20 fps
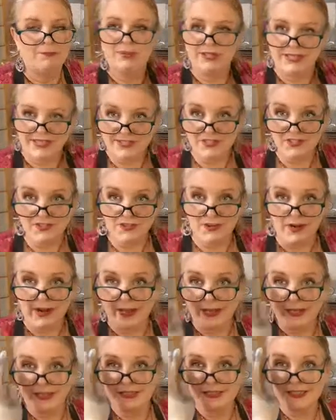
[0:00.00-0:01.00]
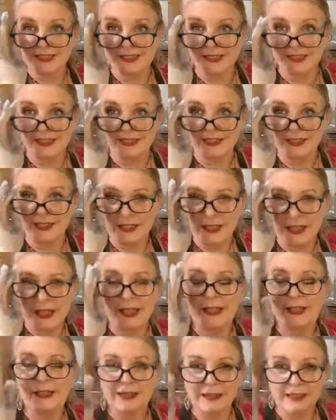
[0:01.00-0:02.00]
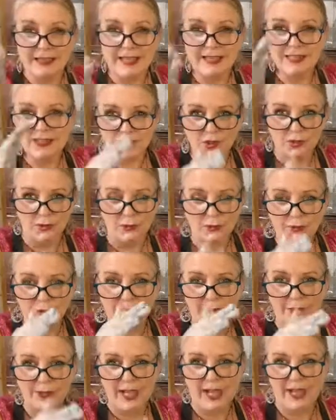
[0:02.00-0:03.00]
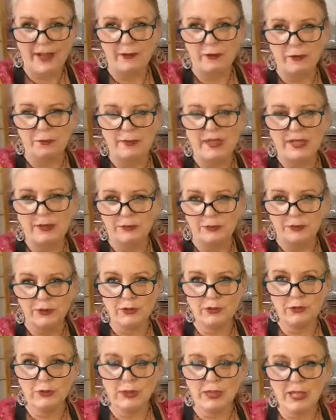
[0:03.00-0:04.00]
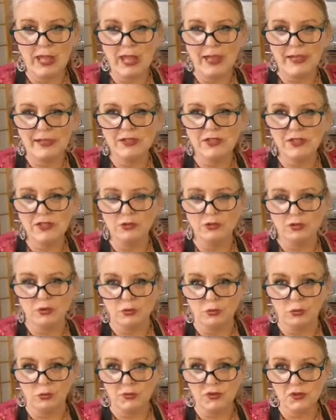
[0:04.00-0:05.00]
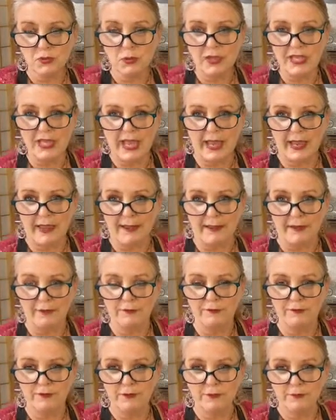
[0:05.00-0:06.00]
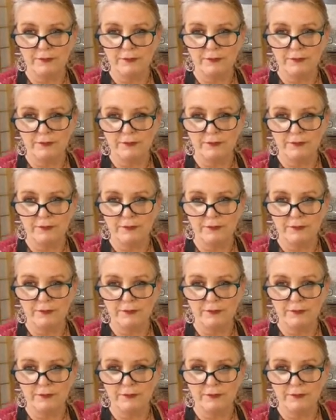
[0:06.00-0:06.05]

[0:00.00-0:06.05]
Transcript: But let's try it and see. And let's learn how to better utilize the tools we have.